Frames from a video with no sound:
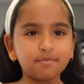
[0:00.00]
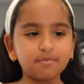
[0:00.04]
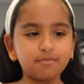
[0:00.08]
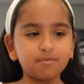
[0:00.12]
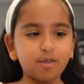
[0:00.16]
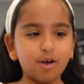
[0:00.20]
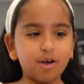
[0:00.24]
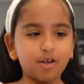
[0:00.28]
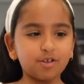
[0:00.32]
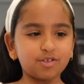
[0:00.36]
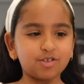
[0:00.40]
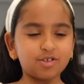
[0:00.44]

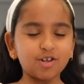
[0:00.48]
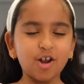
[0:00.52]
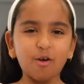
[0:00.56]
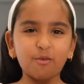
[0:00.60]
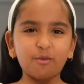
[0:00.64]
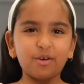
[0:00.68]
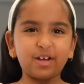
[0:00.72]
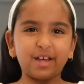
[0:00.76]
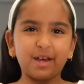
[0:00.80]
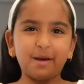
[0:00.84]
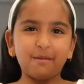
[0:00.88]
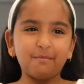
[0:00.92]
Well, it's not
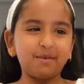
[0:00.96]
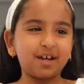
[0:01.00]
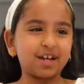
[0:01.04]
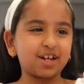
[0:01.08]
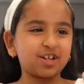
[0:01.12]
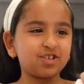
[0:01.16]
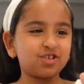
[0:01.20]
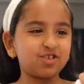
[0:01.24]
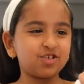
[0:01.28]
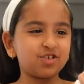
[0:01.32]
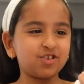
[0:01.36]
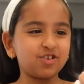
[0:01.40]
really a
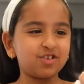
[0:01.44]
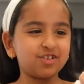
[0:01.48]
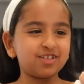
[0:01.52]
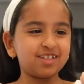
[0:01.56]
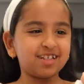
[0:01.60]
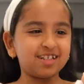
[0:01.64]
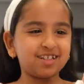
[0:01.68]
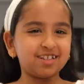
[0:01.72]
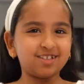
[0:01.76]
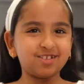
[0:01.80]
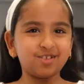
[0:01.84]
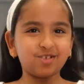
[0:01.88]
mixture since